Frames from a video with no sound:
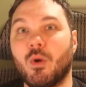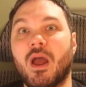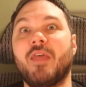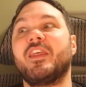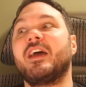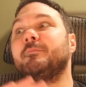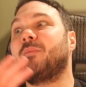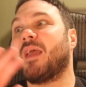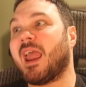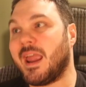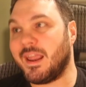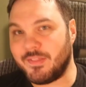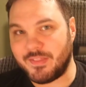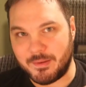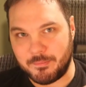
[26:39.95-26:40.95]
and then
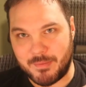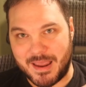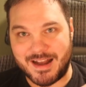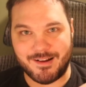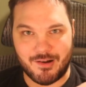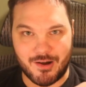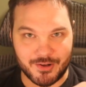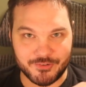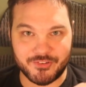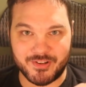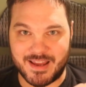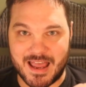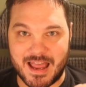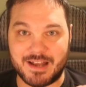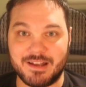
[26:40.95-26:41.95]
pay the mana cost
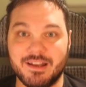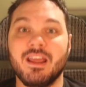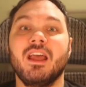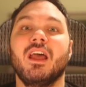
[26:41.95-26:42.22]
again.